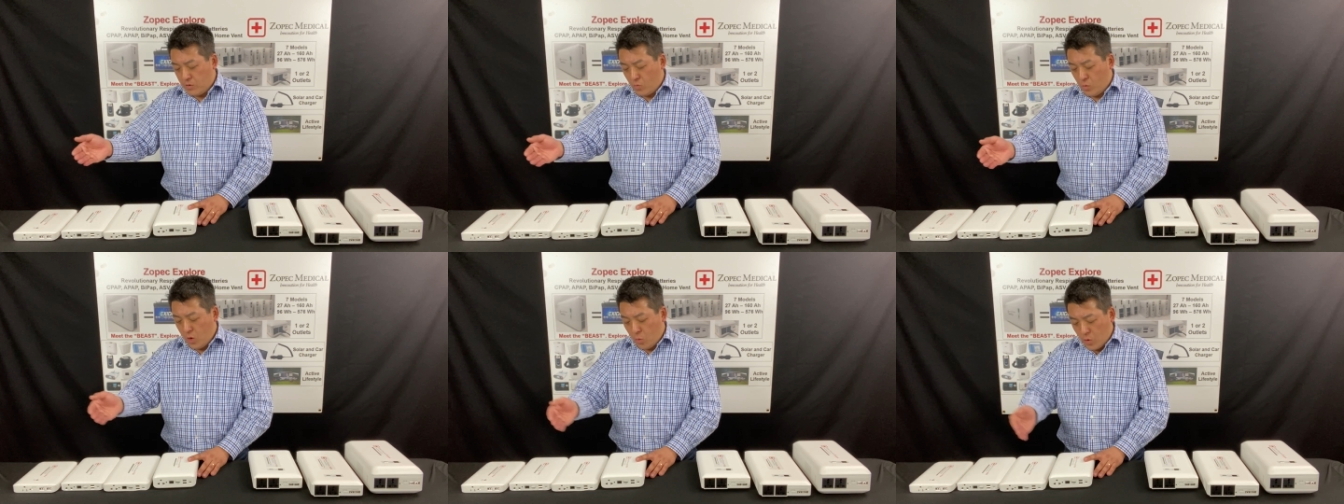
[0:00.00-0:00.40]

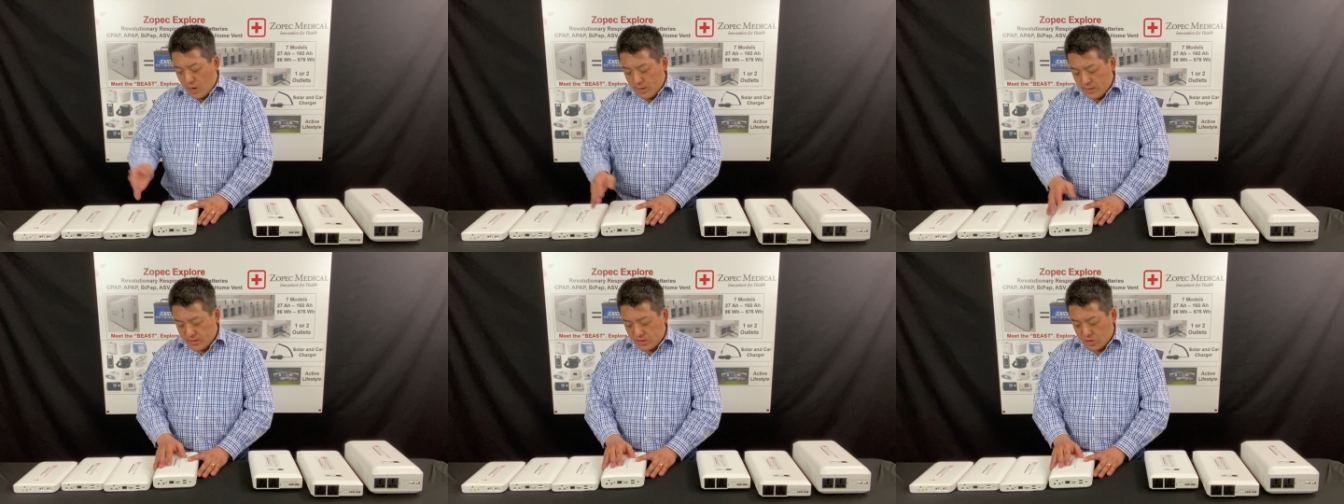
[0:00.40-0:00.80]
we
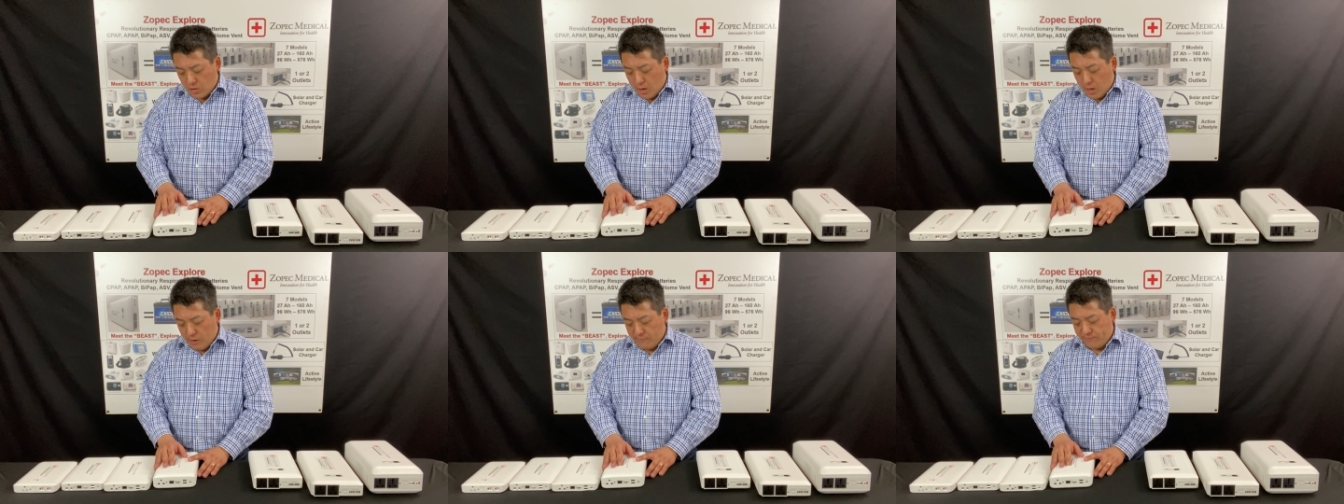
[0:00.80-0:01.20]
wanted to
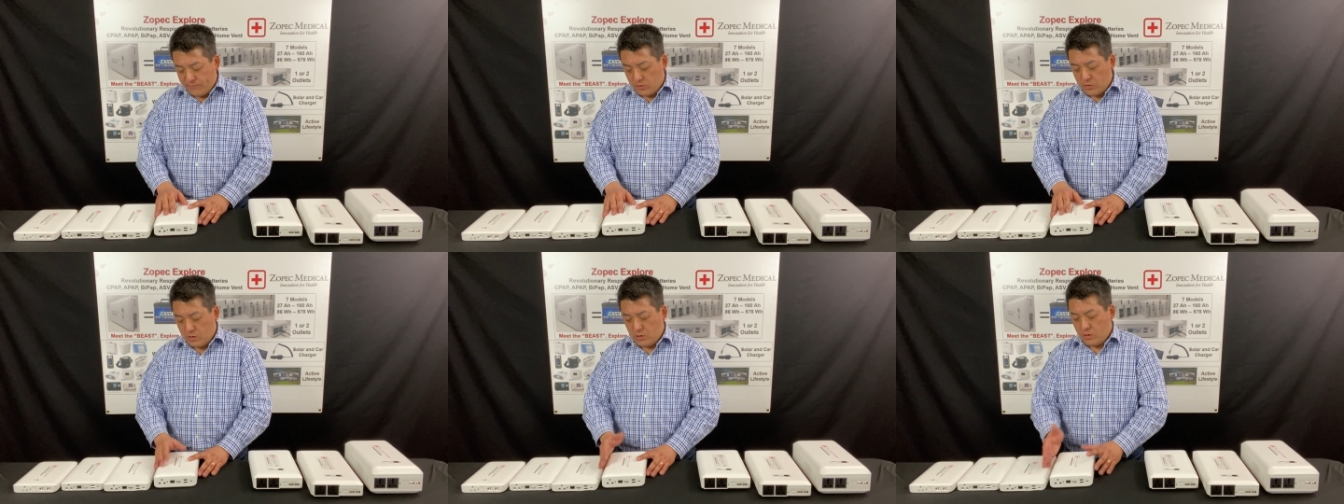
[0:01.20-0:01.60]

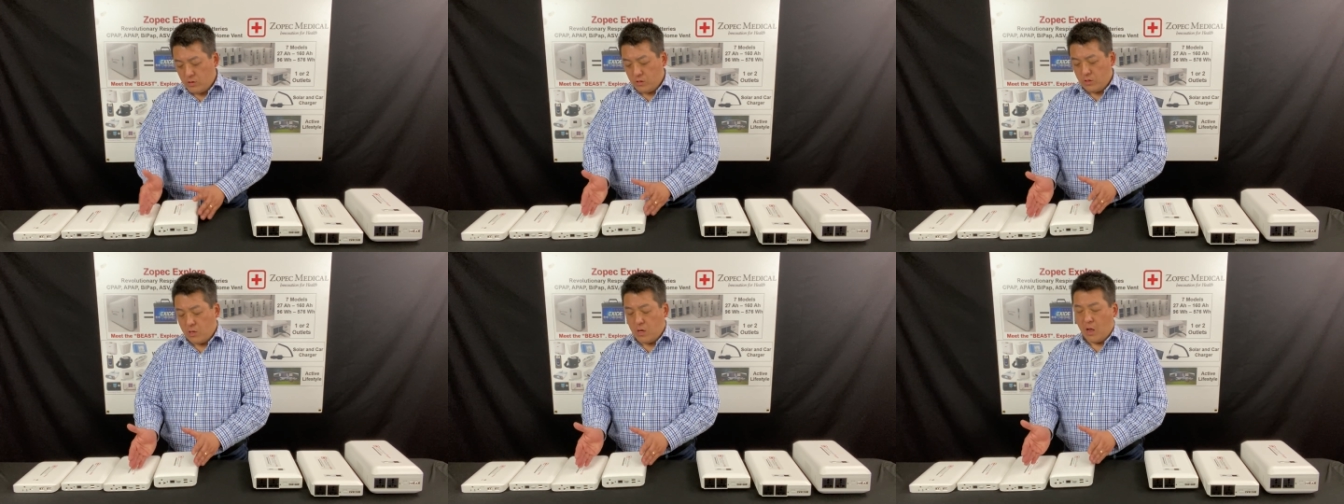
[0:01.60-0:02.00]
offer
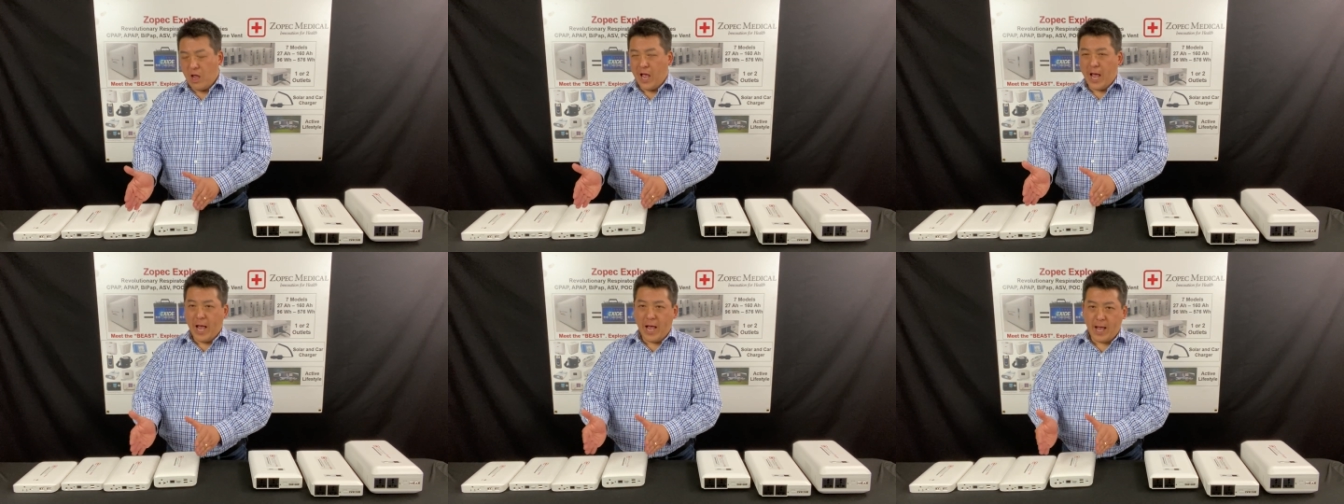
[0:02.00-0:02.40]

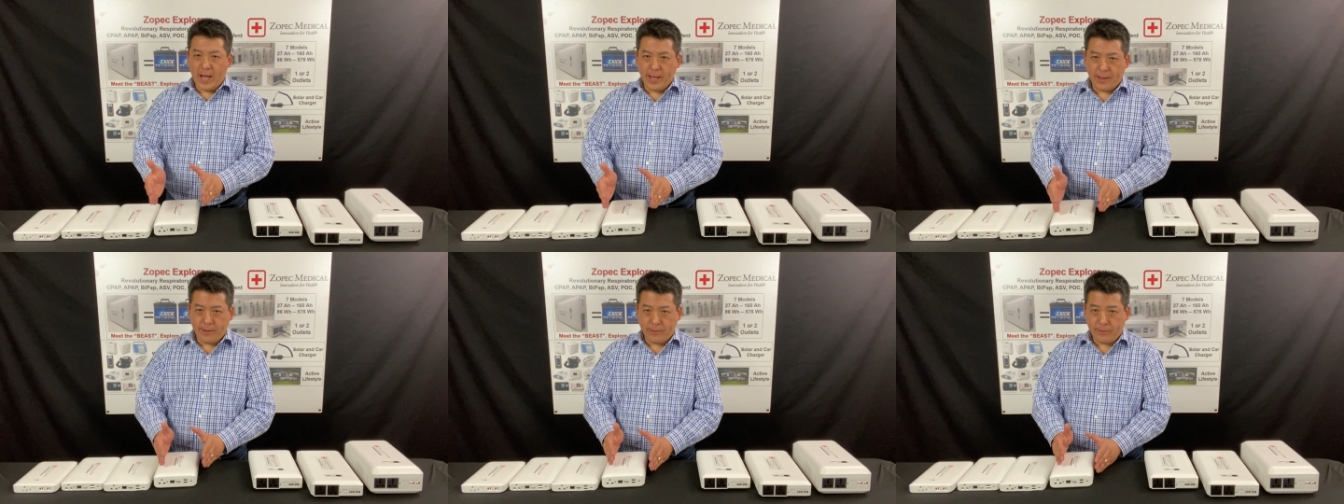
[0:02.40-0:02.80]

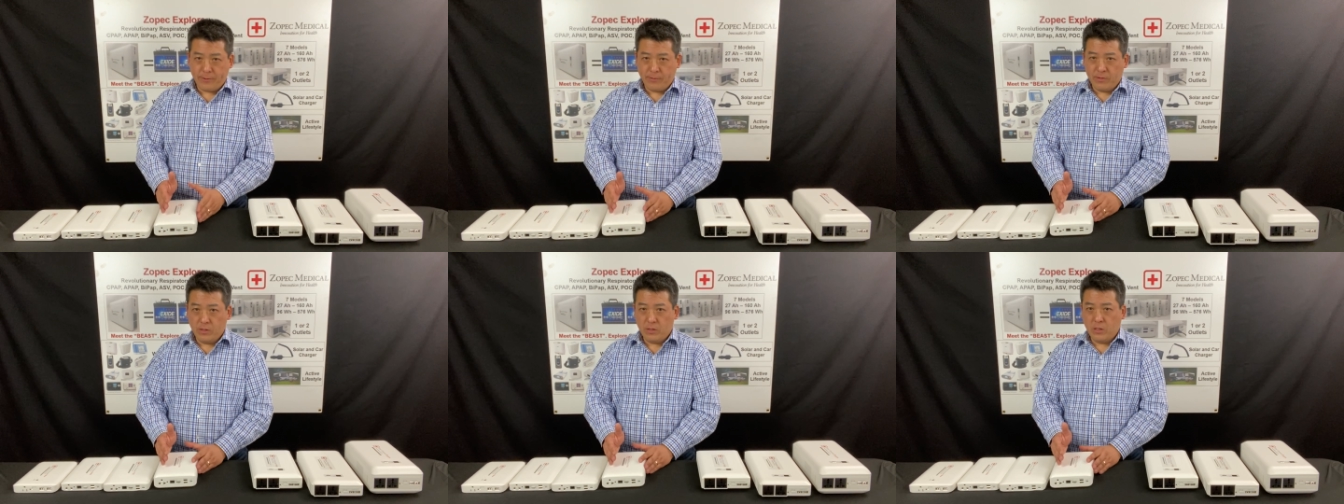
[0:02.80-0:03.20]

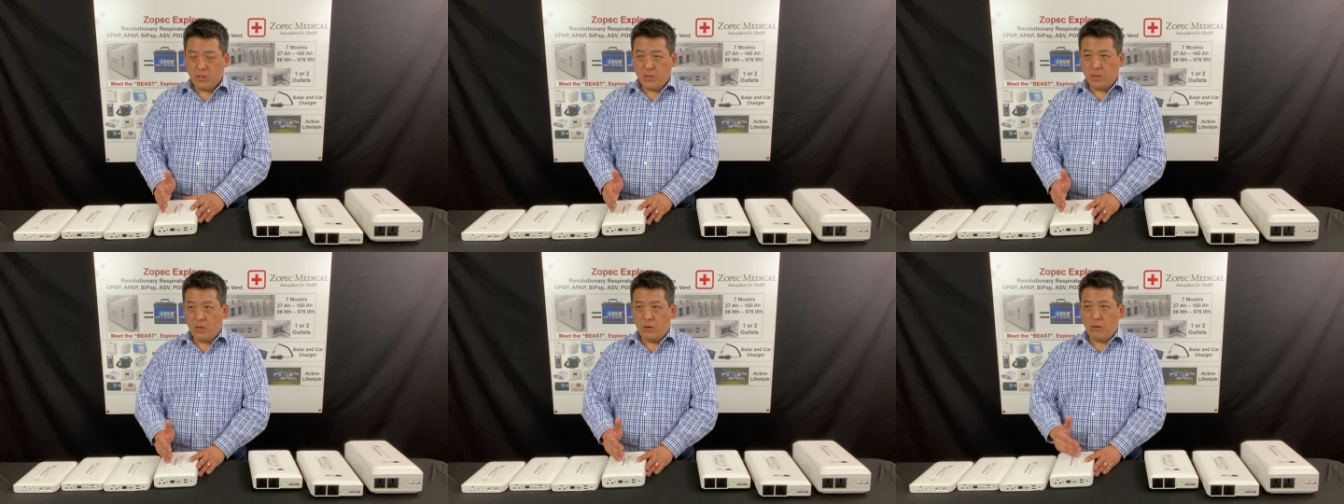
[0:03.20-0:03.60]
higher,
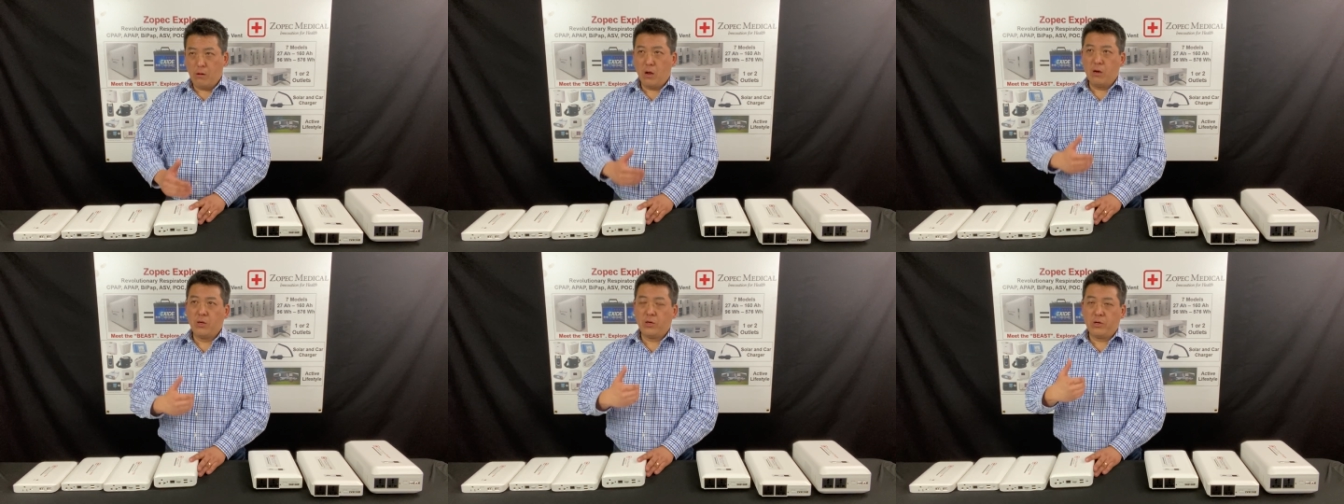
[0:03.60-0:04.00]

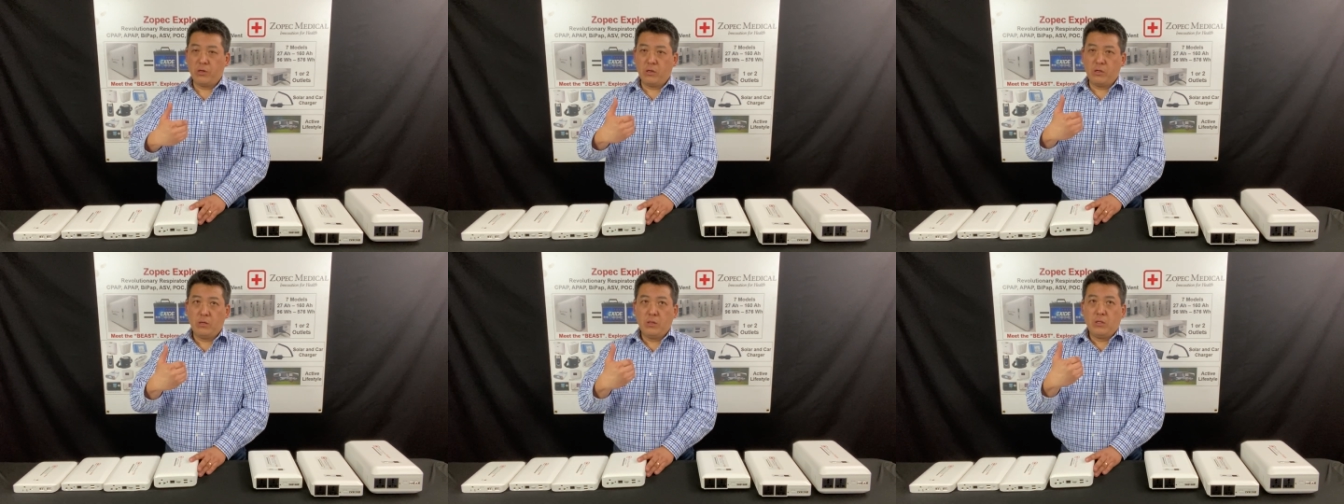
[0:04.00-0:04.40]

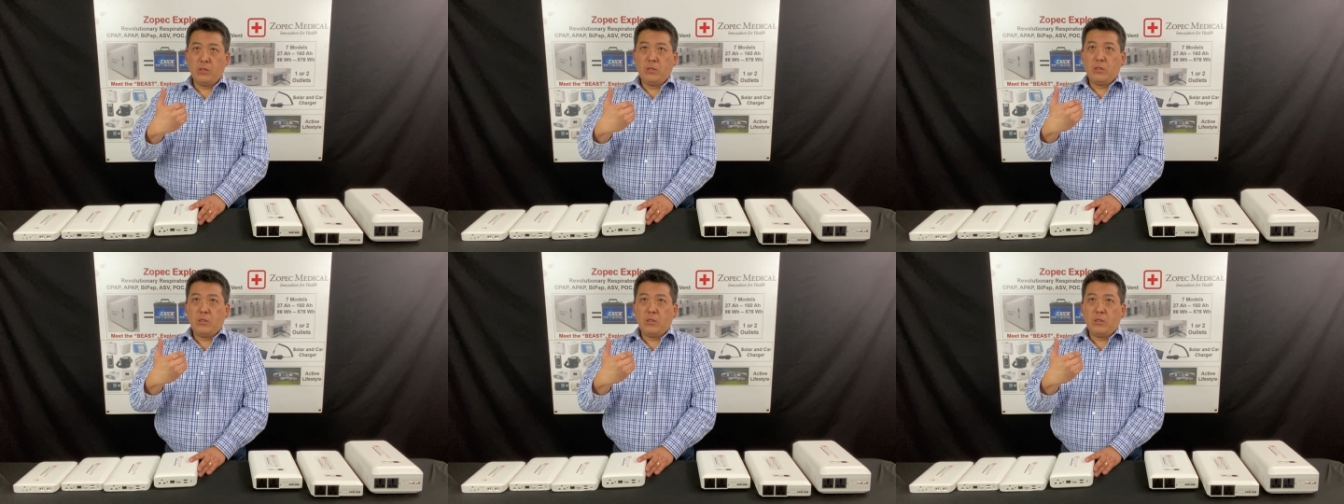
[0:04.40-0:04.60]
longer